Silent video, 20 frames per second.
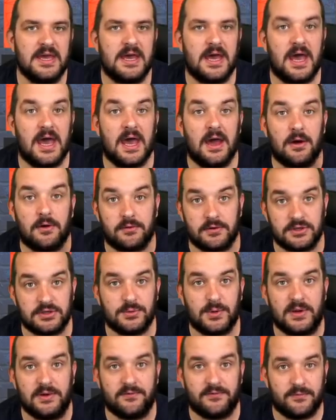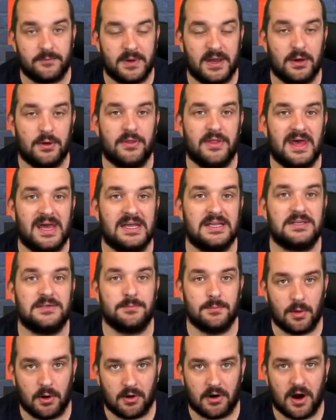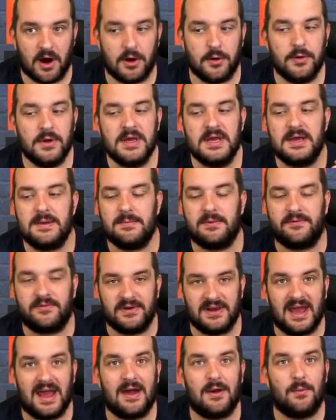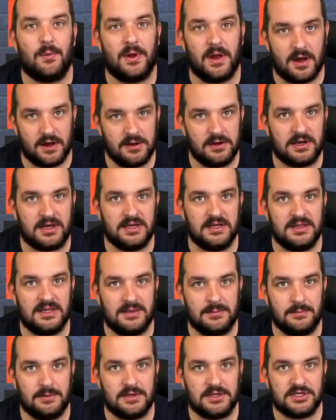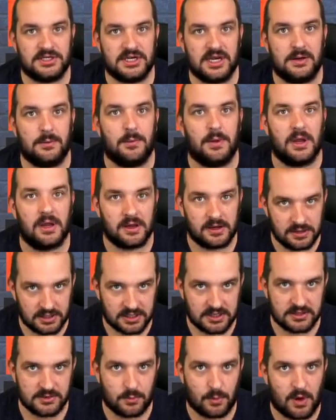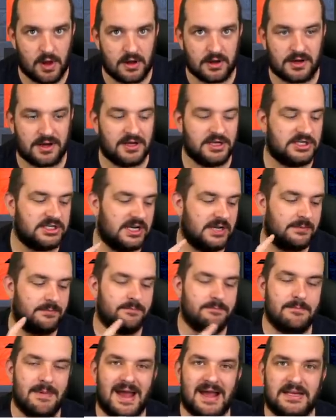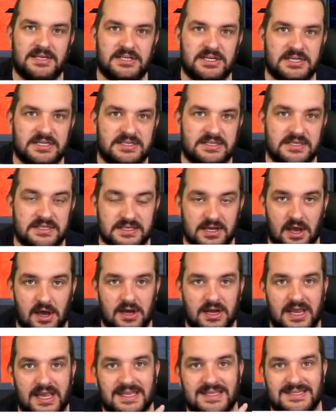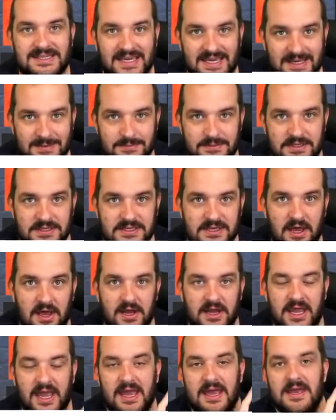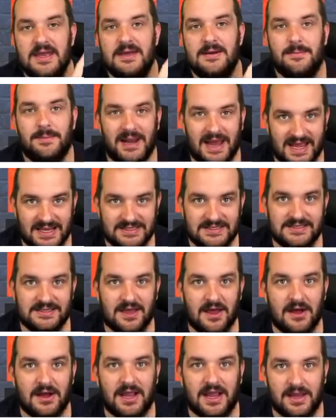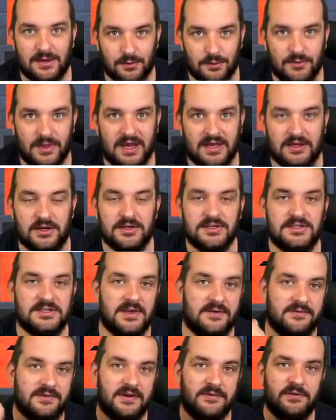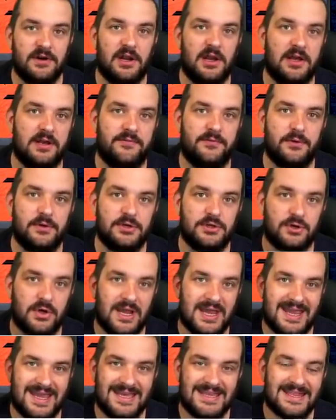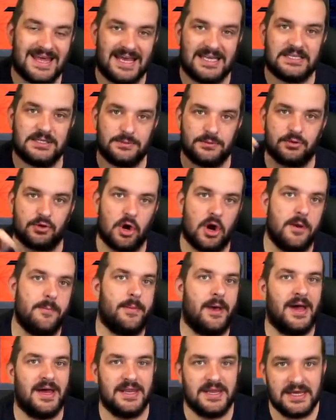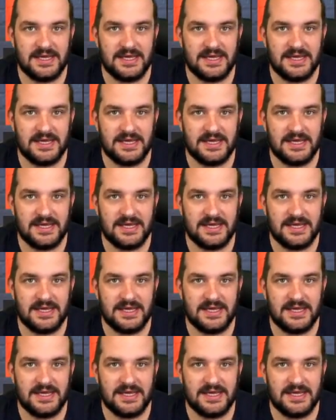or a tweet from me on that tomorrow. But for now, we are looking at the Limitless chip. We are looking at the Wildcard chip, matches to target, teams to target, players to target, and all that good stuff. Give it a like if you enjoy it. Hit that subscribe button.